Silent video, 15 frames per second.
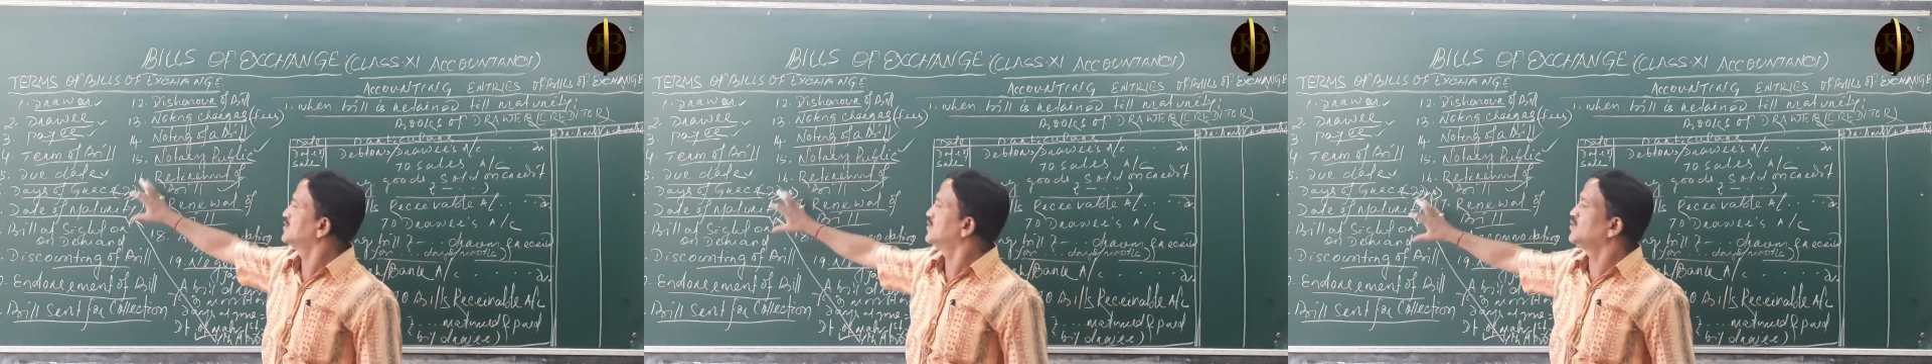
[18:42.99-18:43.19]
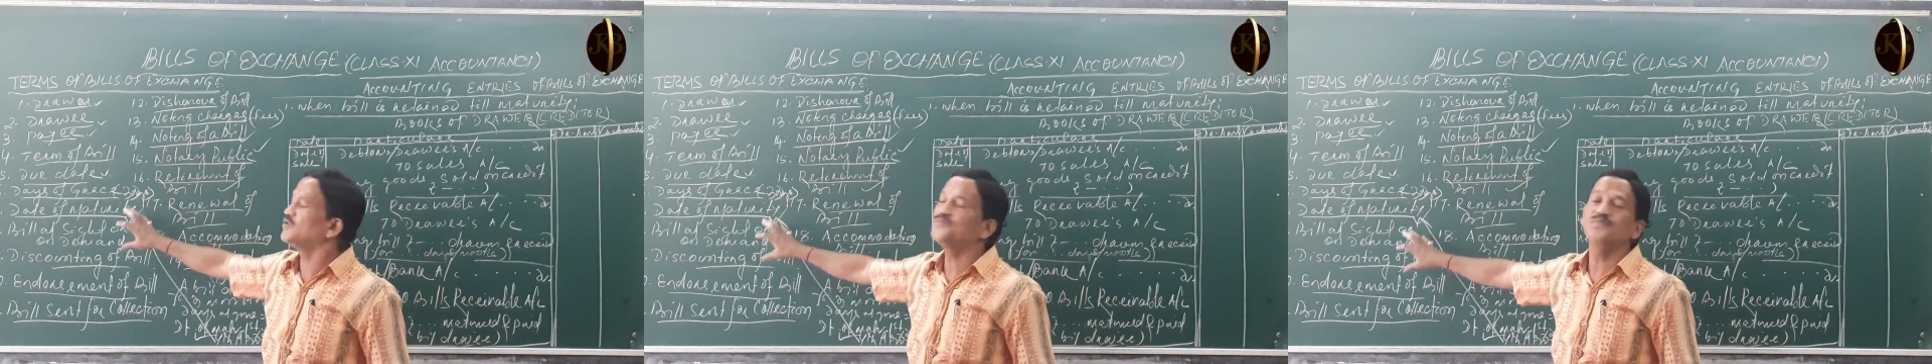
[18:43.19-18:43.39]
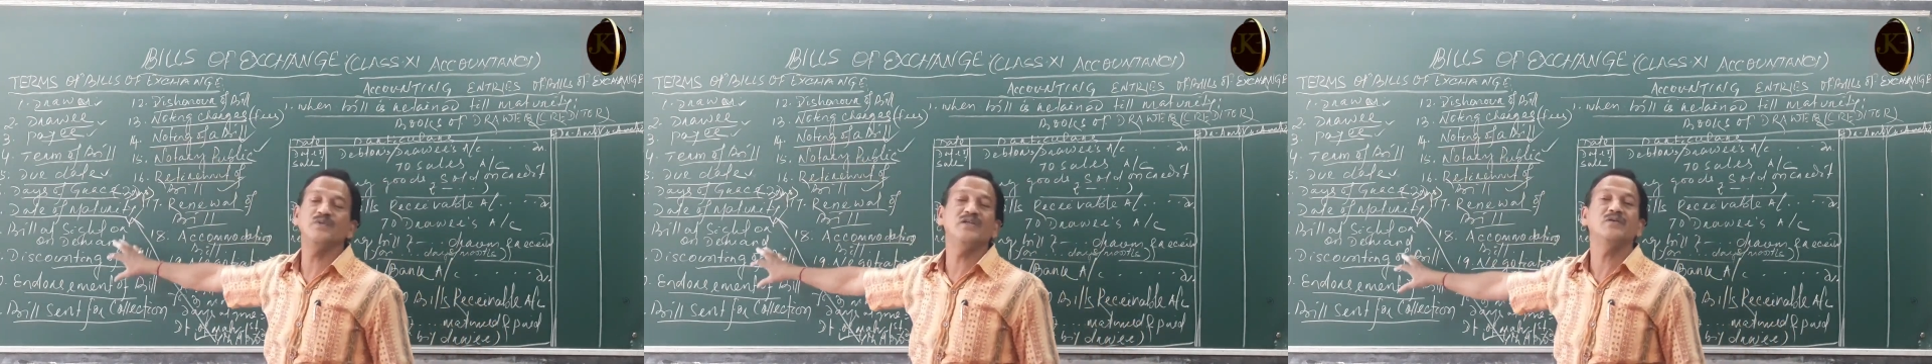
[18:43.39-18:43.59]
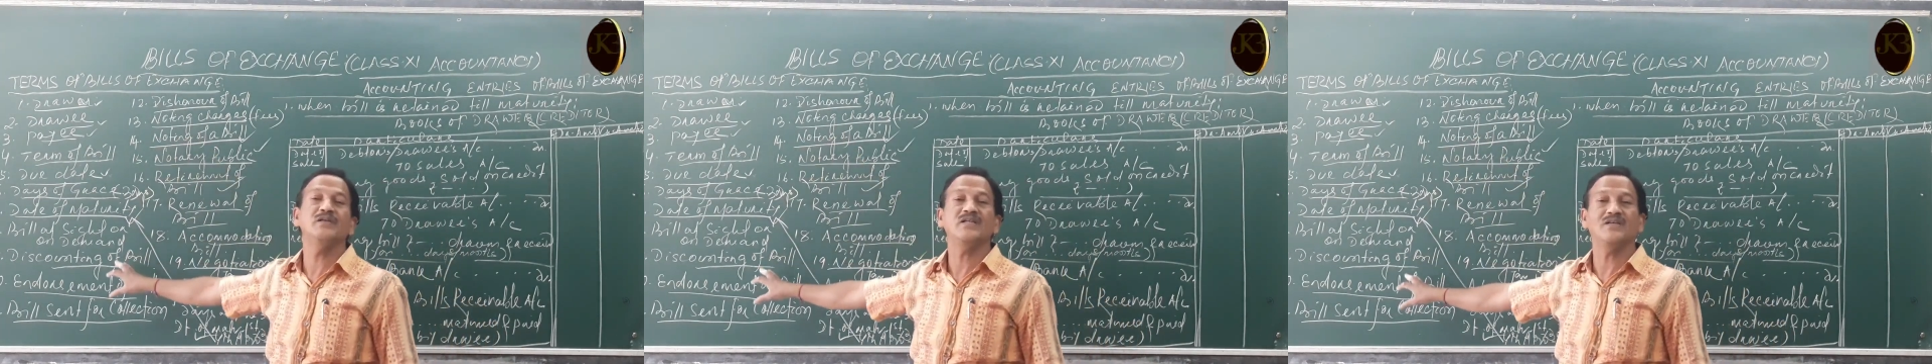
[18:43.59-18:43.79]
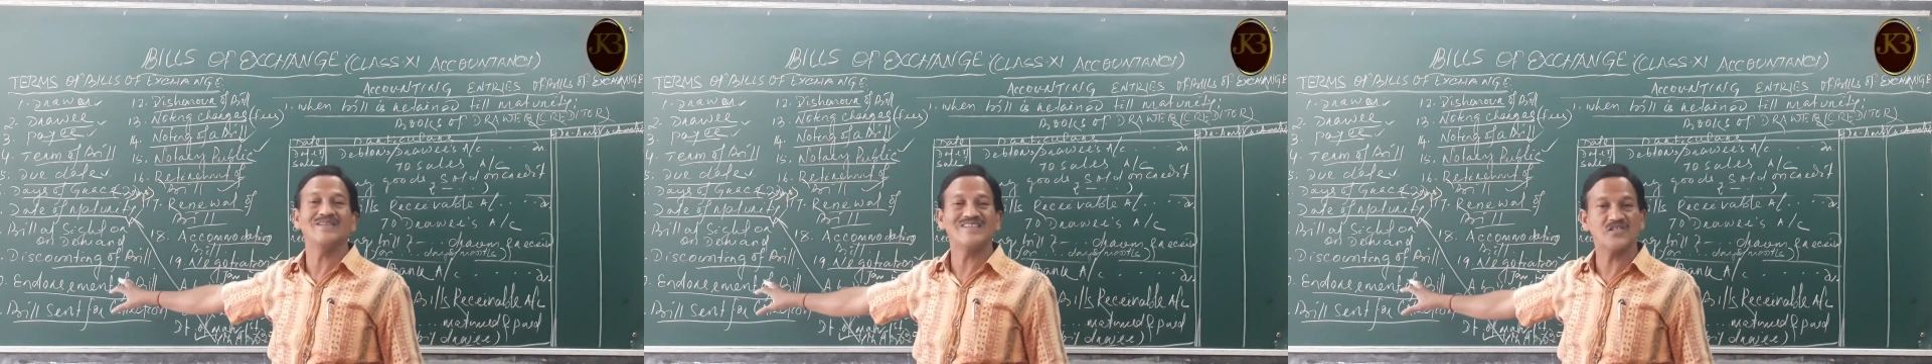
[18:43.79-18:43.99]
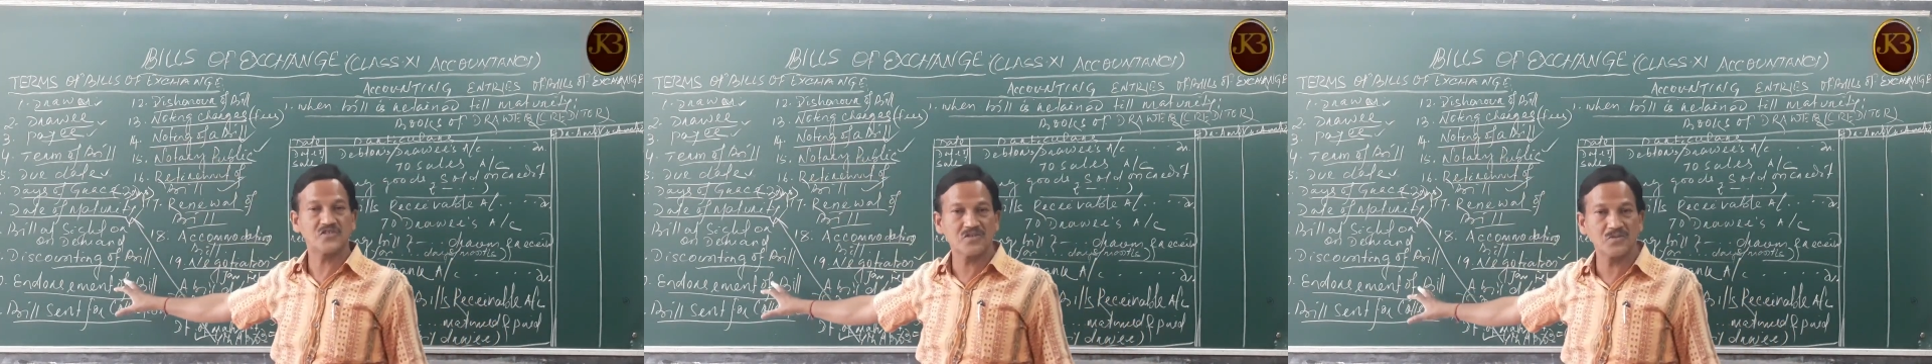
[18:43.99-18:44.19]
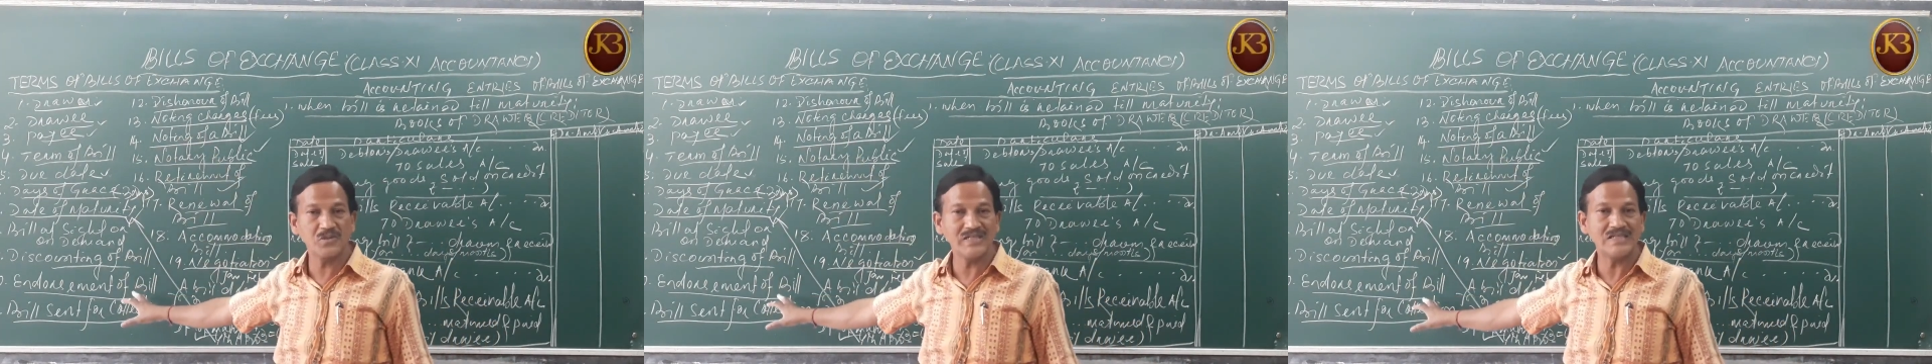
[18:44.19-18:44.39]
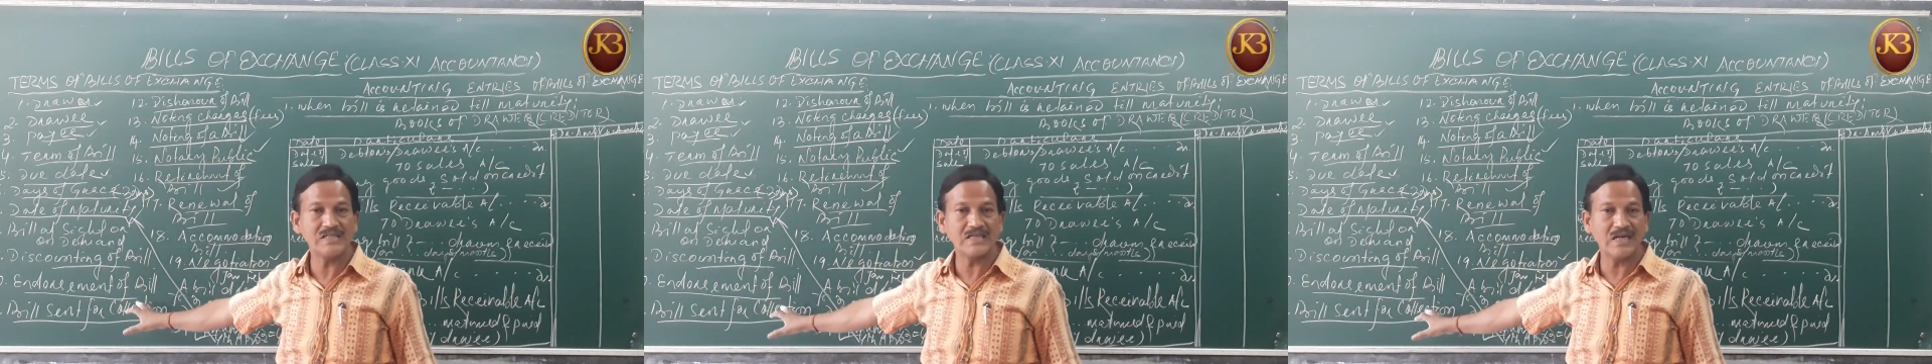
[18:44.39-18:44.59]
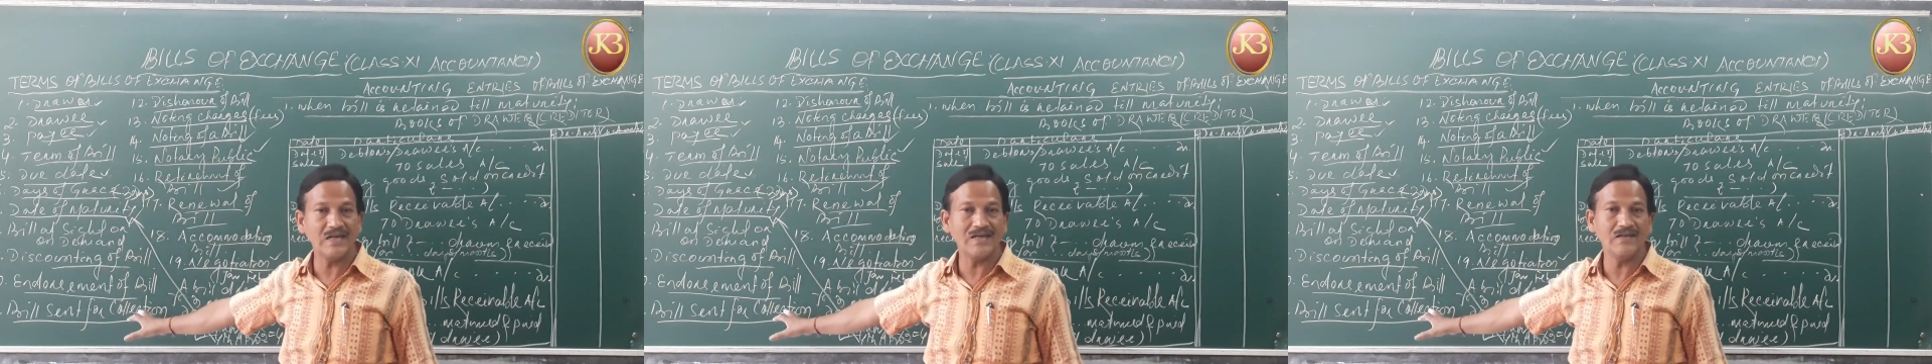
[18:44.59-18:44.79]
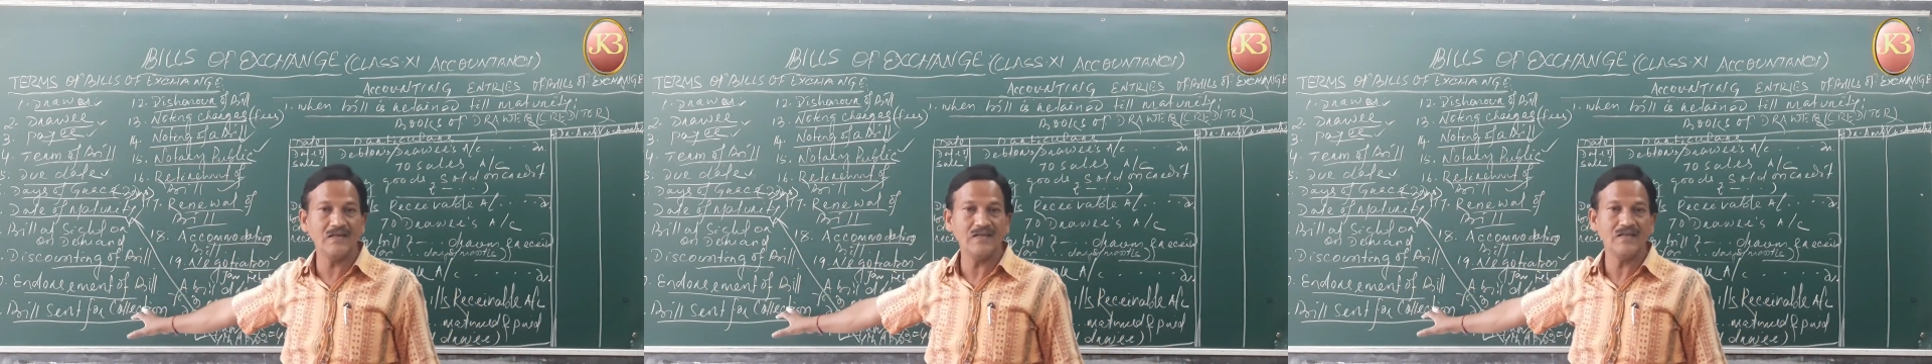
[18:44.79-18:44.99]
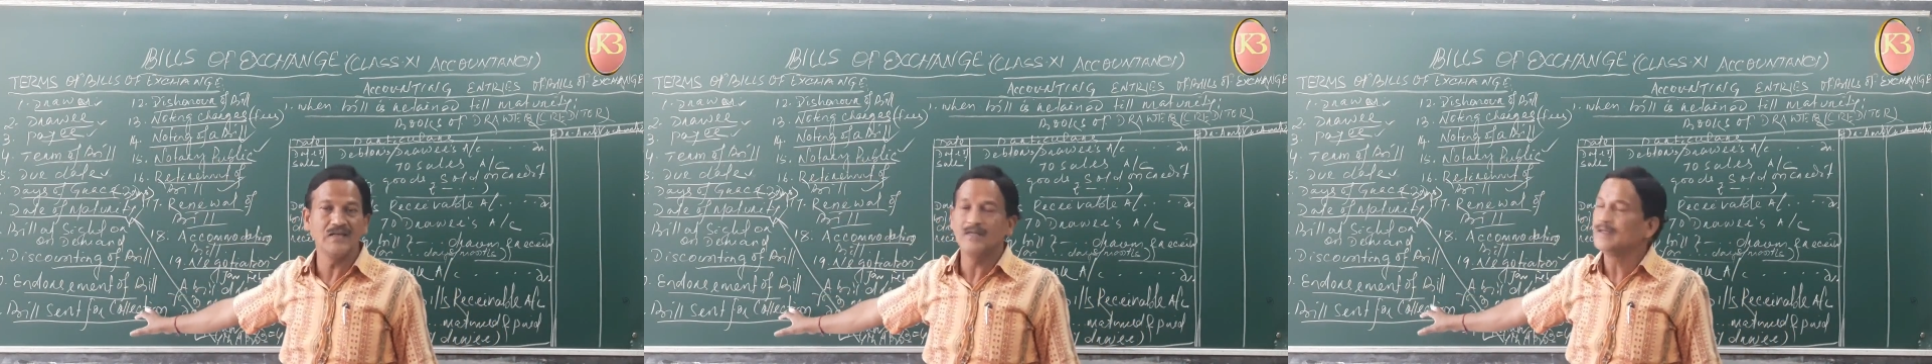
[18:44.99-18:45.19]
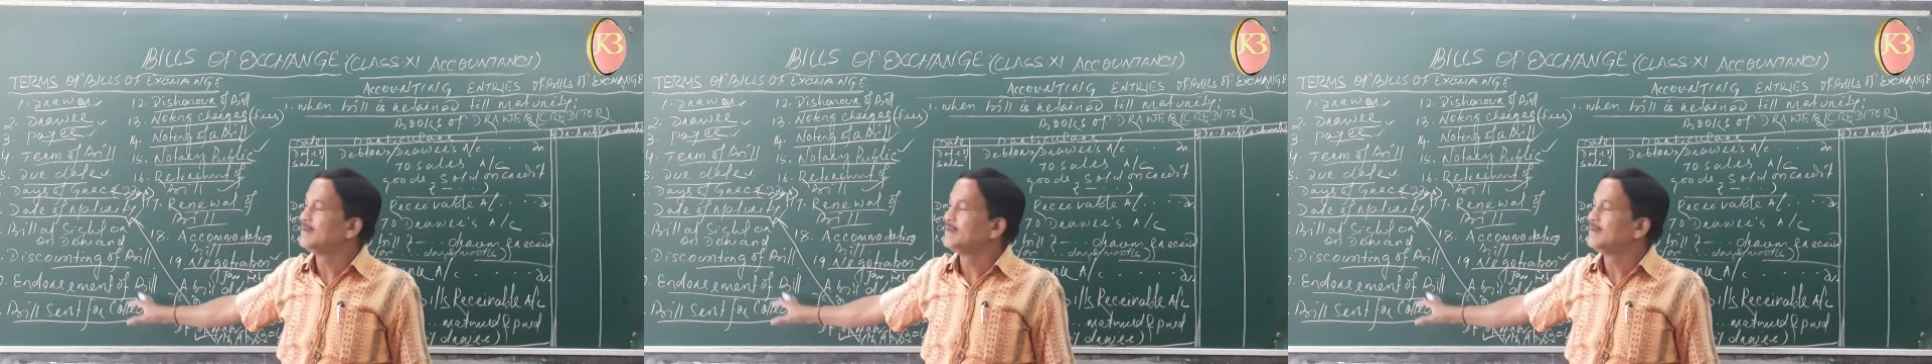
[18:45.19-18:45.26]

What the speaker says: hope you had understood it clearly.